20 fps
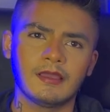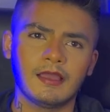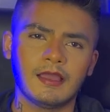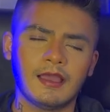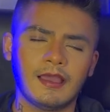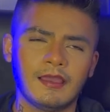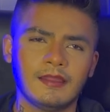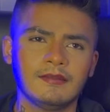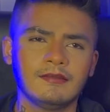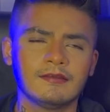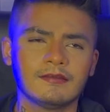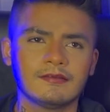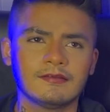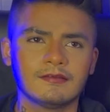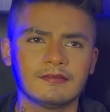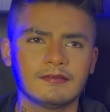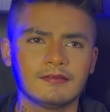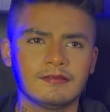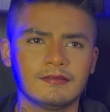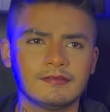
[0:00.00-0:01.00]
And
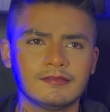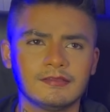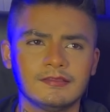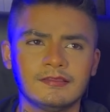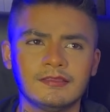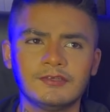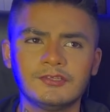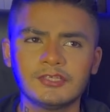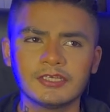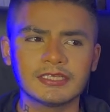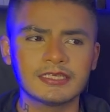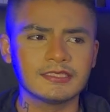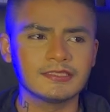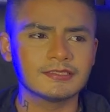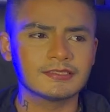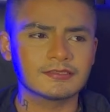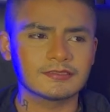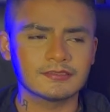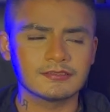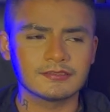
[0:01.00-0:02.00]
the trick
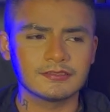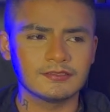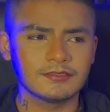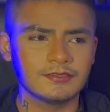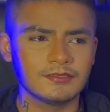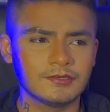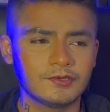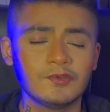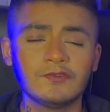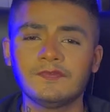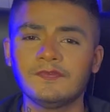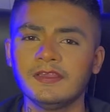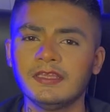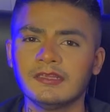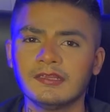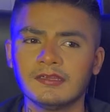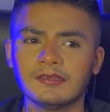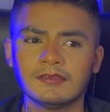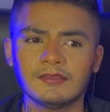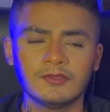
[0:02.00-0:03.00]
is to
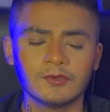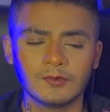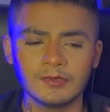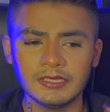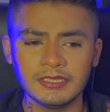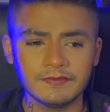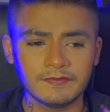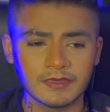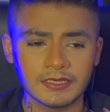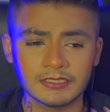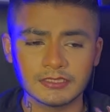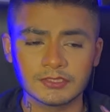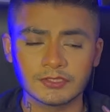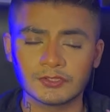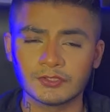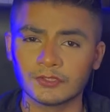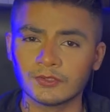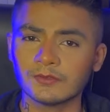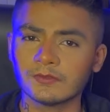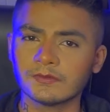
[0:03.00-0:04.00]
feel it. The only way is
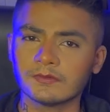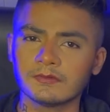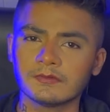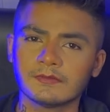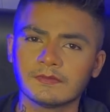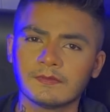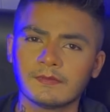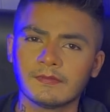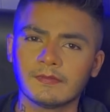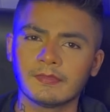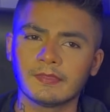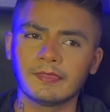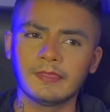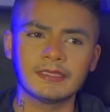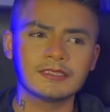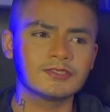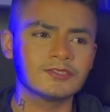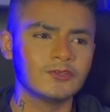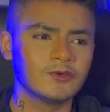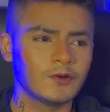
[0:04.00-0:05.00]
through.
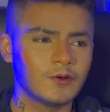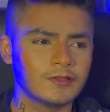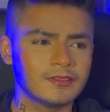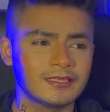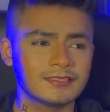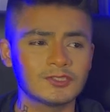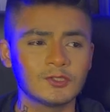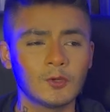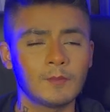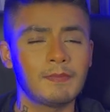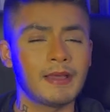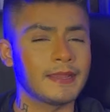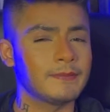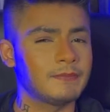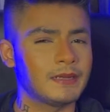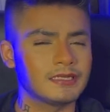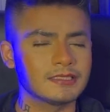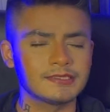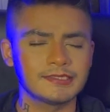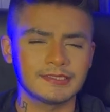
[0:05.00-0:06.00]
There's no
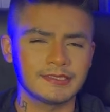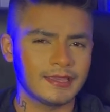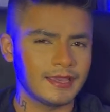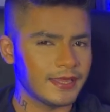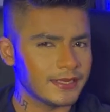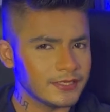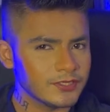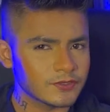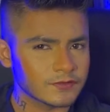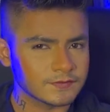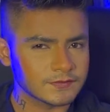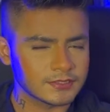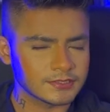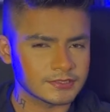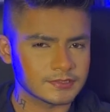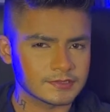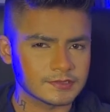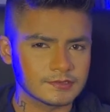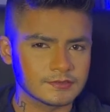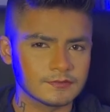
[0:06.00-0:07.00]
bypassing any of
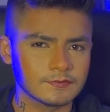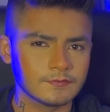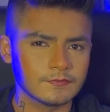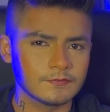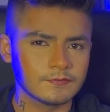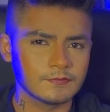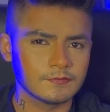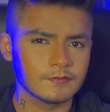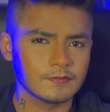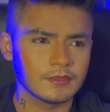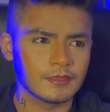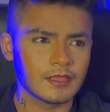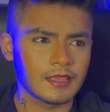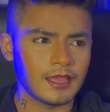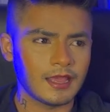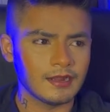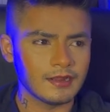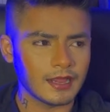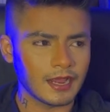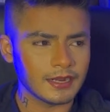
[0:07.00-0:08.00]
this.
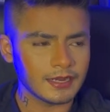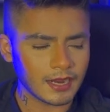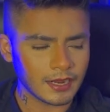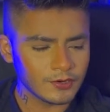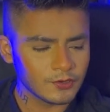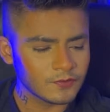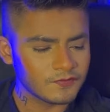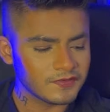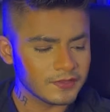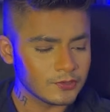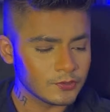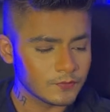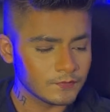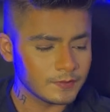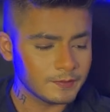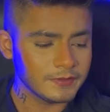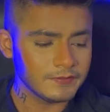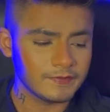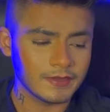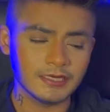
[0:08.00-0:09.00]
And I do feel you
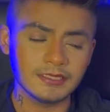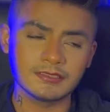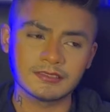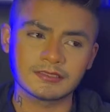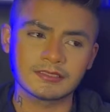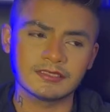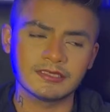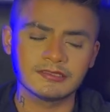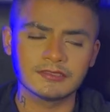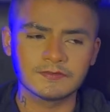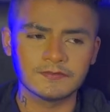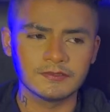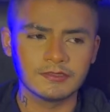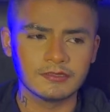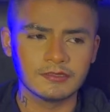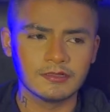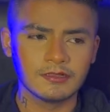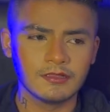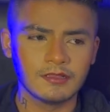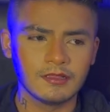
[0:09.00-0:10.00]
will be very
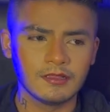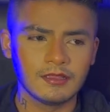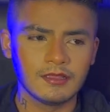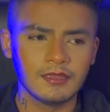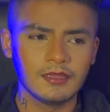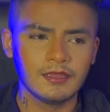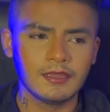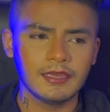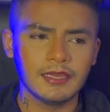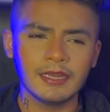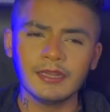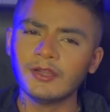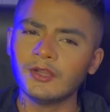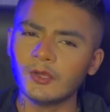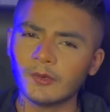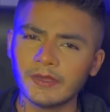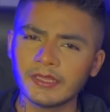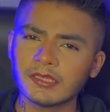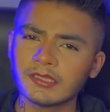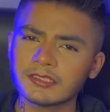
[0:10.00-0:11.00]
successful in
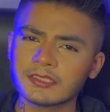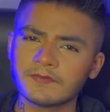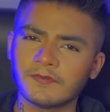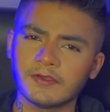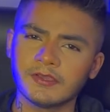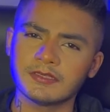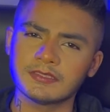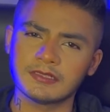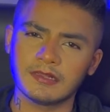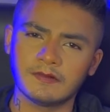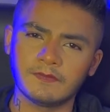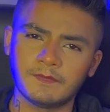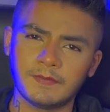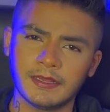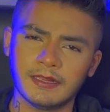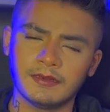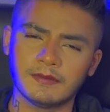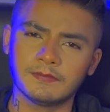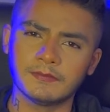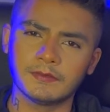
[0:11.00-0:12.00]
doing this for yourself,
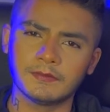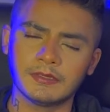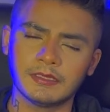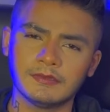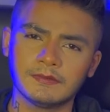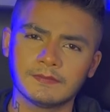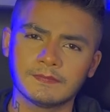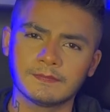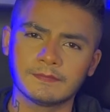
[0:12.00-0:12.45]
pile number 1.